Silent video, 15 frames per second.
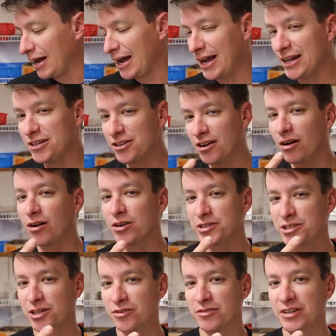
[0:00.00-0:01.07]
And you
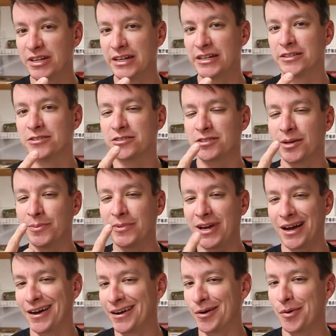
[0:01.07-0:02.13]
also need some
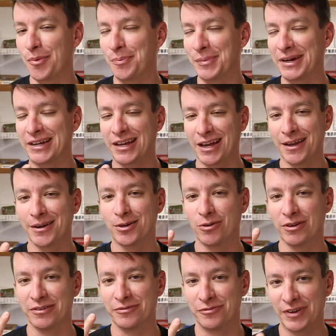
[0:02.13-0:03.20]
kind of
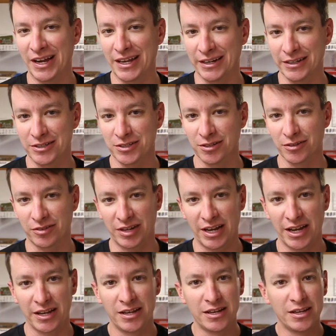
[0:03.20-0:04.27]
mechanical advantage,
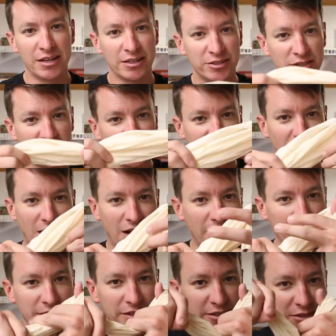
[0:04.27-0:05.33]
okay? Just
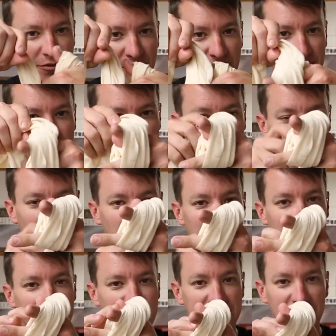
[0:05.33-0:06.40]
tying this around the
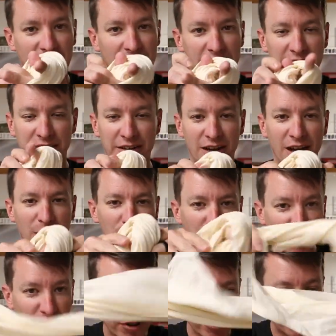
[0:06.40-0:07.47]
extremity and tying a knot,
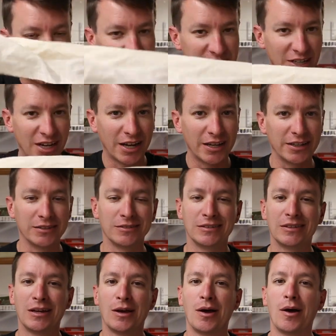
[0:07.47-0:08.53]
pulling it super tight,
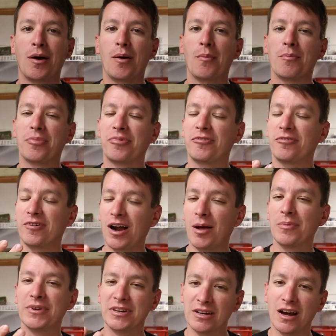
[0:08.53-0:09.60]

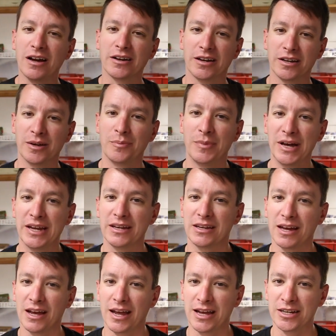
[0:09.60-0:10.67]
probably not going to
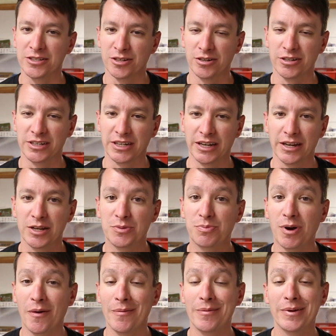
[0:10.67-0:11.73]
make a tourniquet. It's
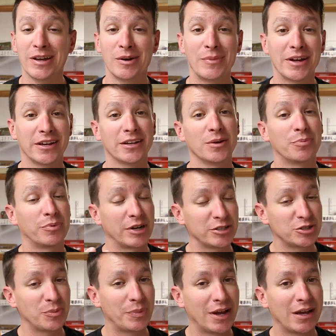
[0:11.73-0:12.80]
probably going to make a good
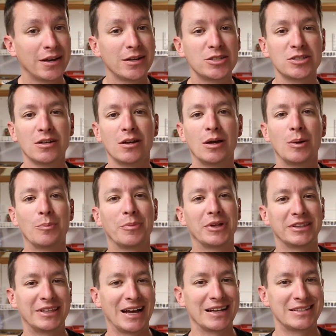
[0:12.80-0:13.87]
pressure bandage,
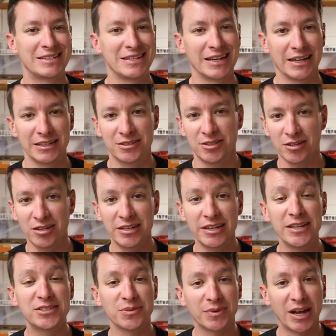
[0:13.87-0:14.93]
but that's it. So you
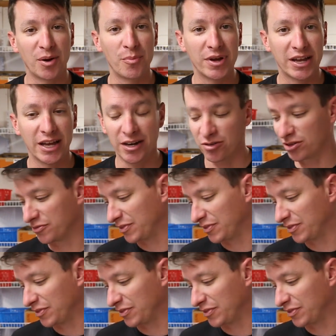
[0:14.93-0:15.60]
need some kind of mechanical